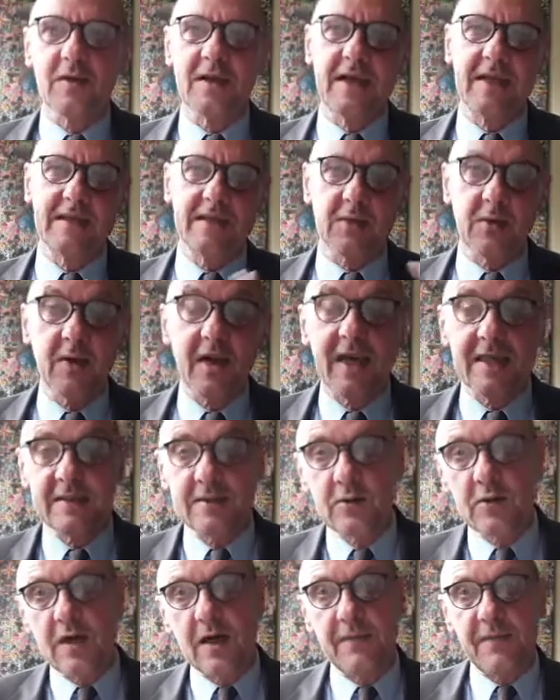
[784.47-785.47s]
gain. So it has
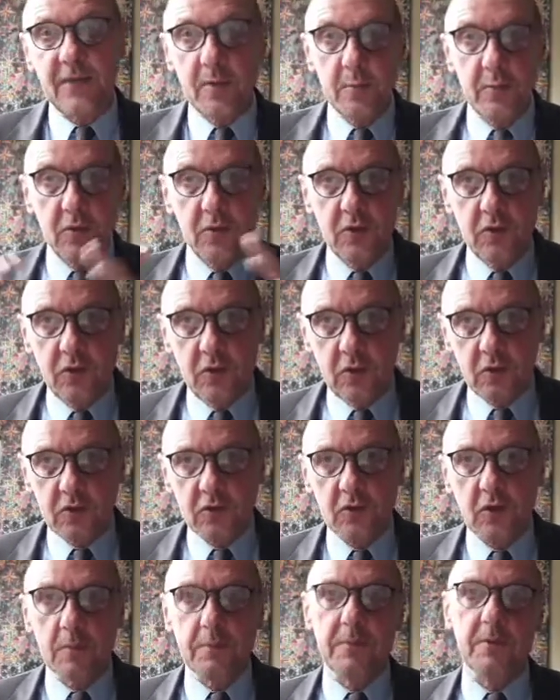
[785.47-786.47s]
to come from a
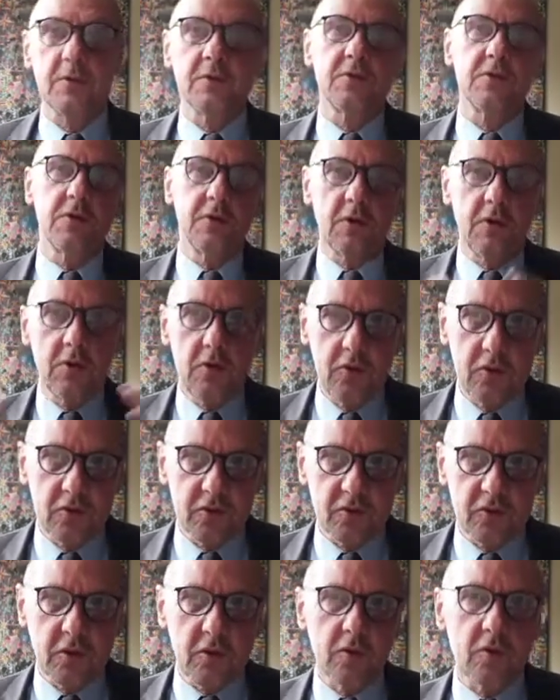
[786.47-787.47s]
neutral person, a
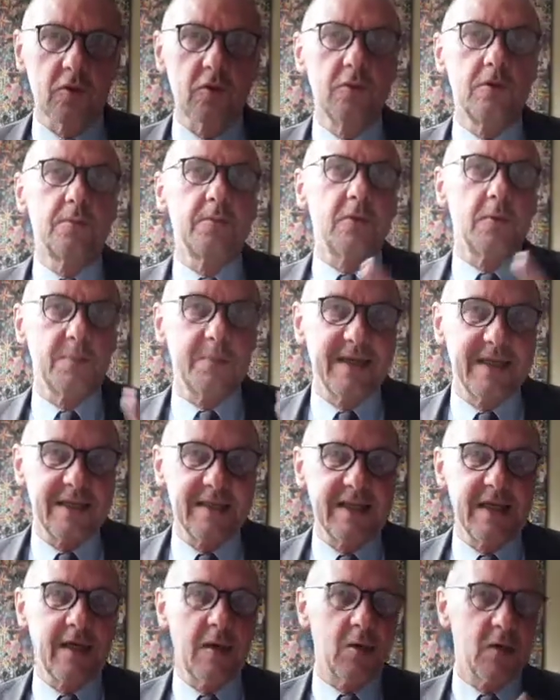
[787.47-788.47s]
neutral group of
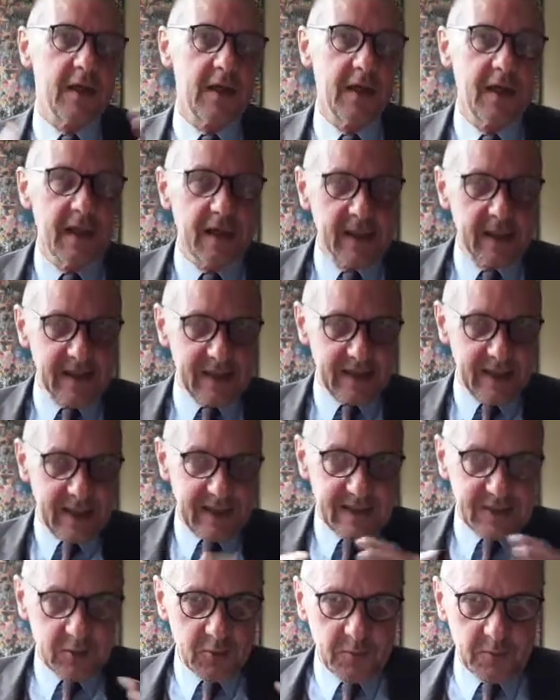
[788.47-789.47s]
media. Or it
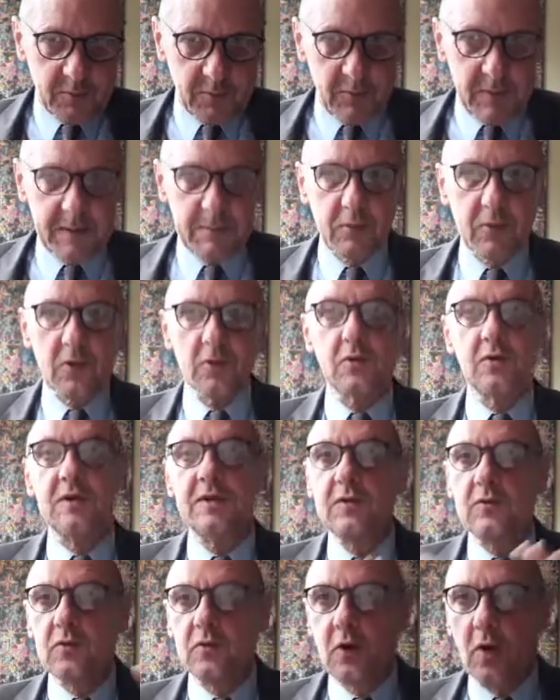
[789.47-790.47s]
has to be brought
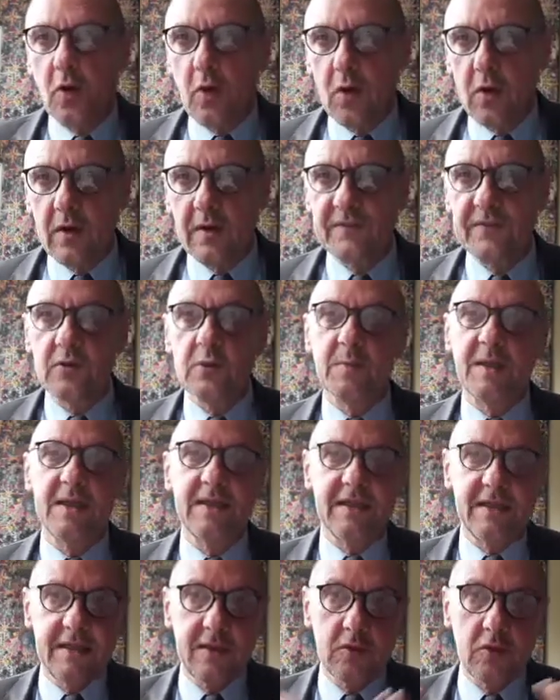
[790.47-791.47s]
into the whole of
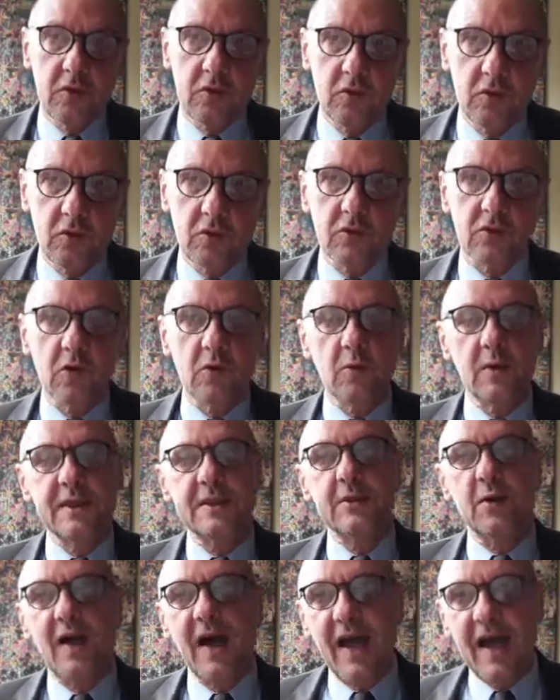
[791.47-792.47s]
humanity in a neutral way
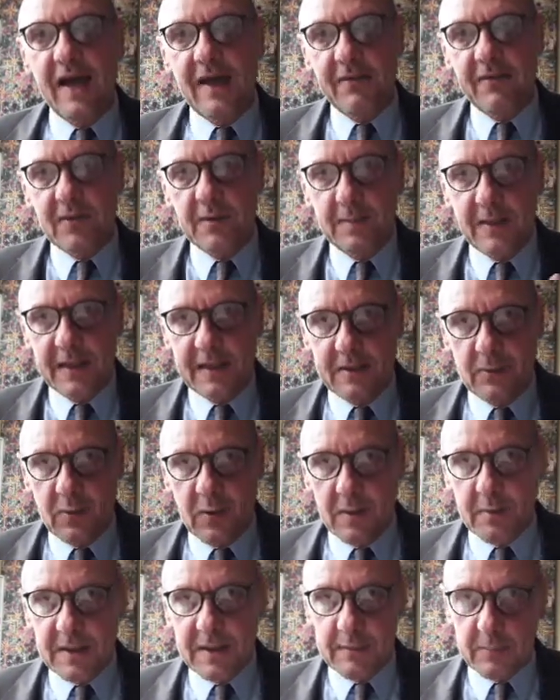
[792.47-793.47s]
so everybody
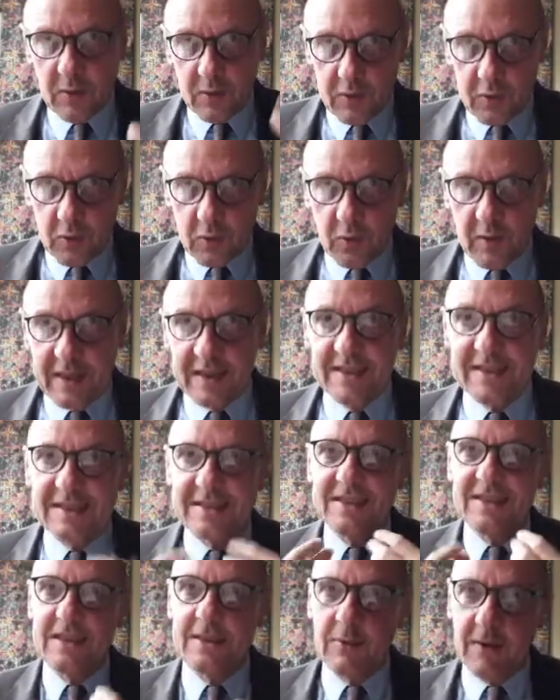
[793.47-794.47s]
will be able to create
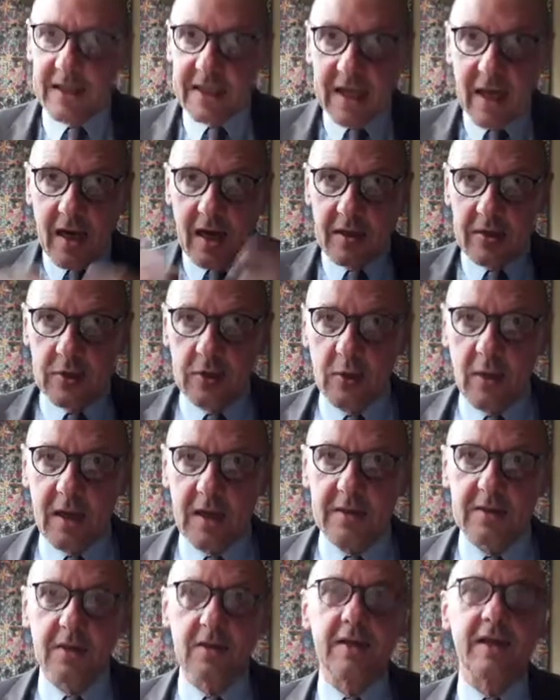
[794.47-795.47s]
this direct
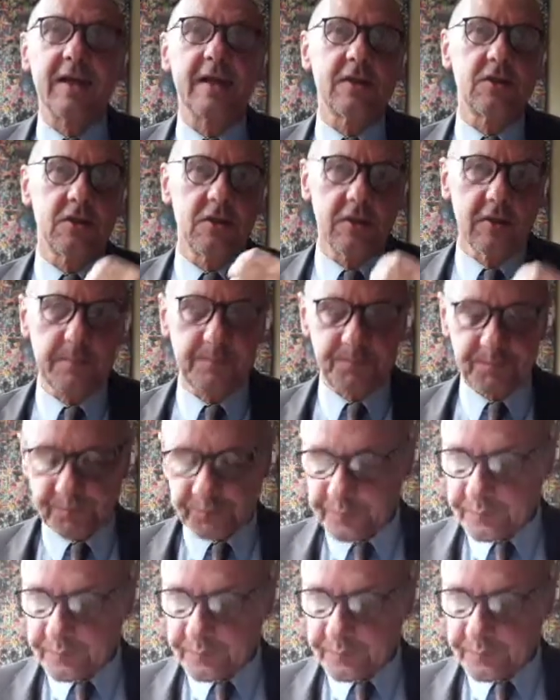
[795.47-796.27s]
heart-to-heart connection